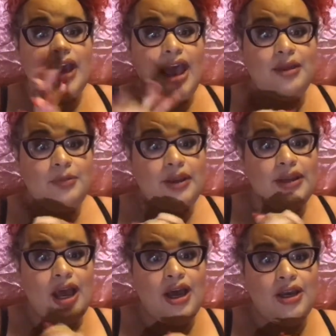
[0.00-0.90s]
I
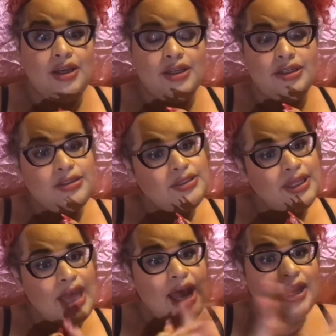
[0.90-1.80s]
went on
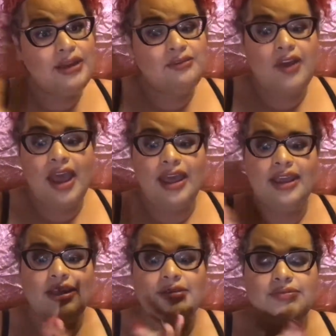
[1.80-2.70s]
live
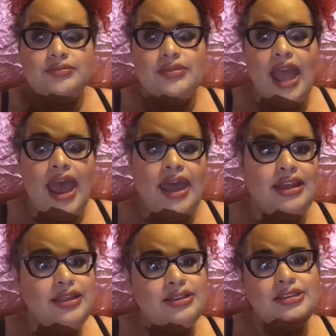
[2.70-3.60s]
and had
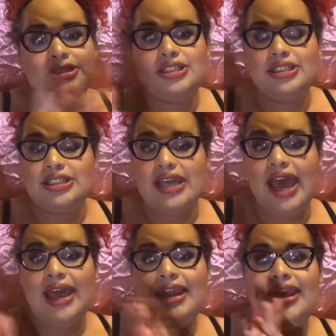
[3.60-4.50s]
a chit
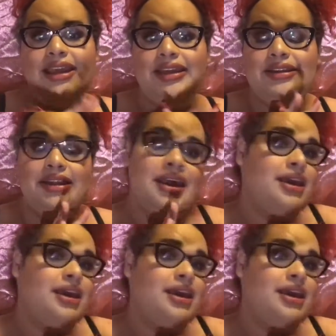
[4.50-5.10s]
chat and